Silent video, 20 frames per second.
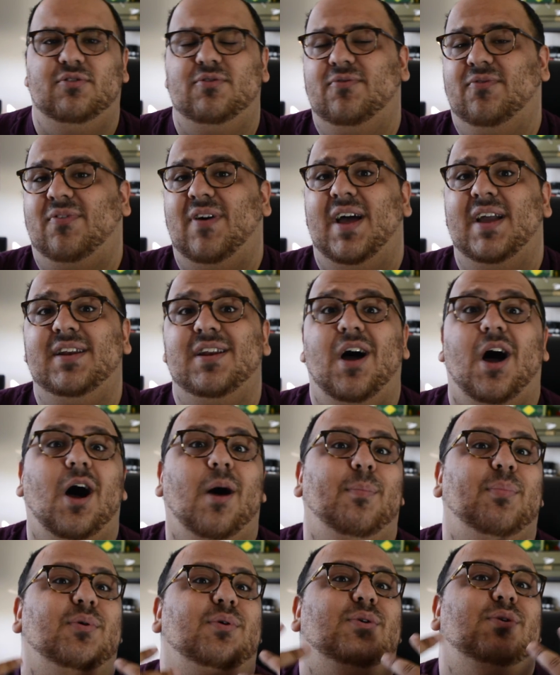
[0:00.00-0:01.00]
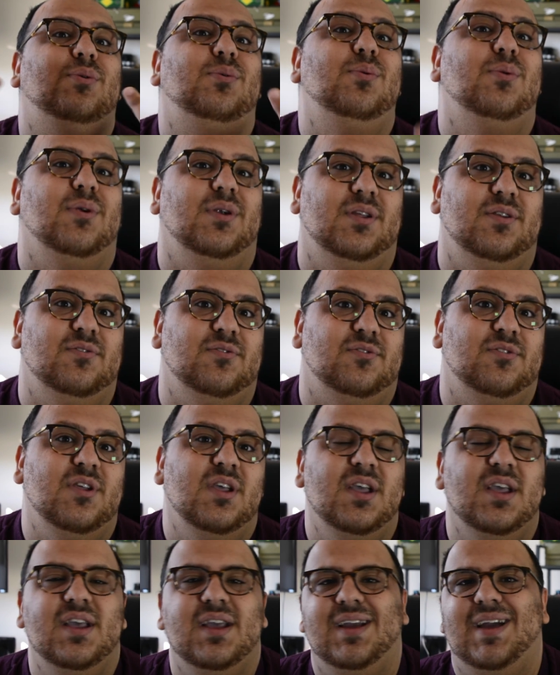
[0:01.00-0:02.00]
You find opportunities,
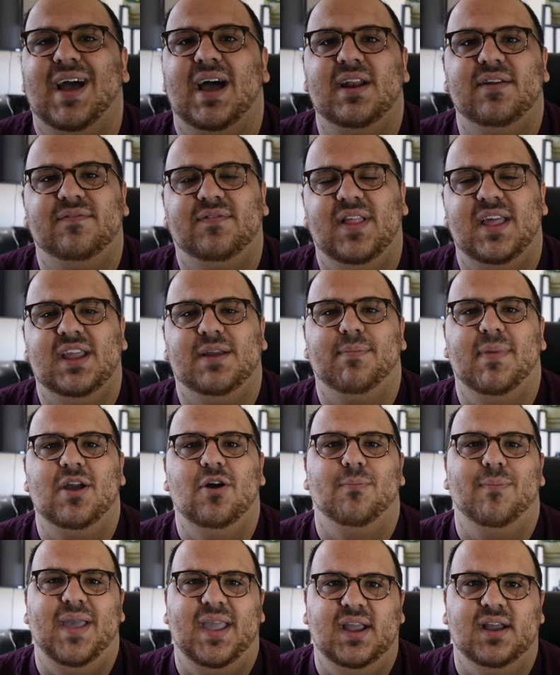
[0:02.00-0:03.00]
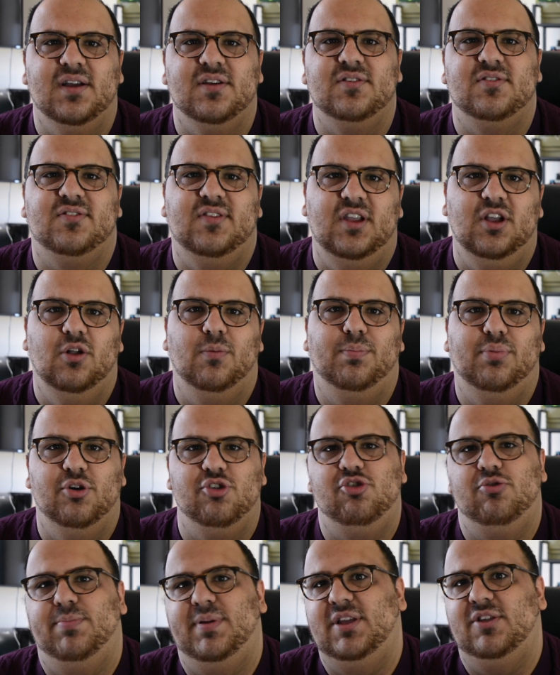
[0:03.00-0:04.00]
kind of like my Omega single
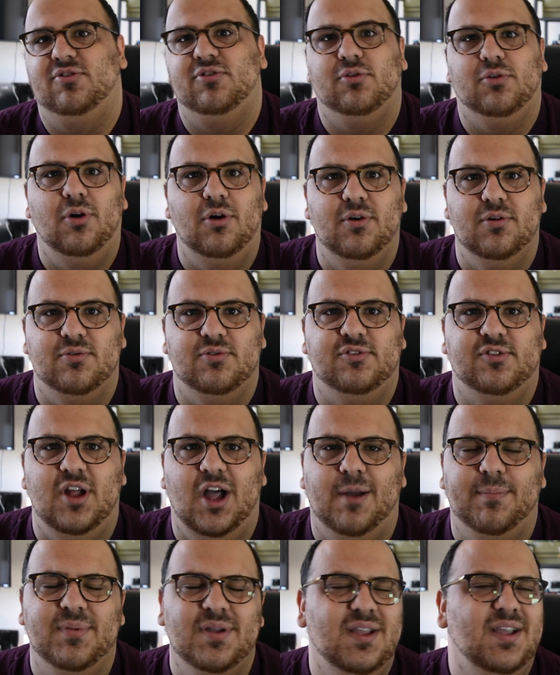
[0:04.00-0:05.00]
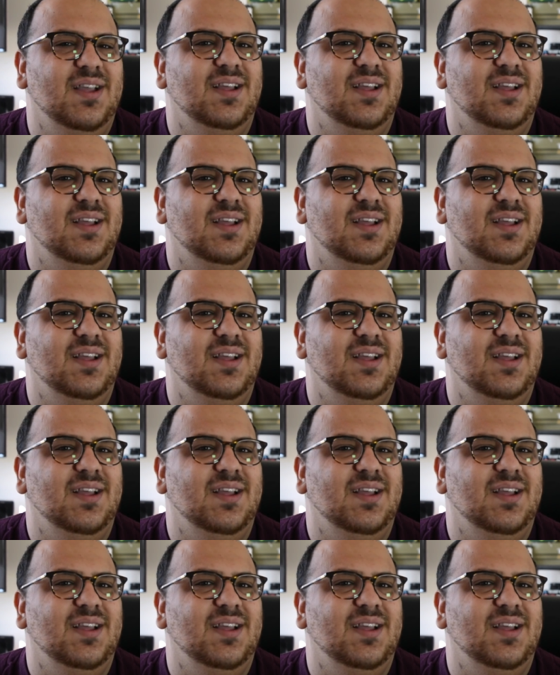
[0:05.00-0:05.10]
push piece chrono stop.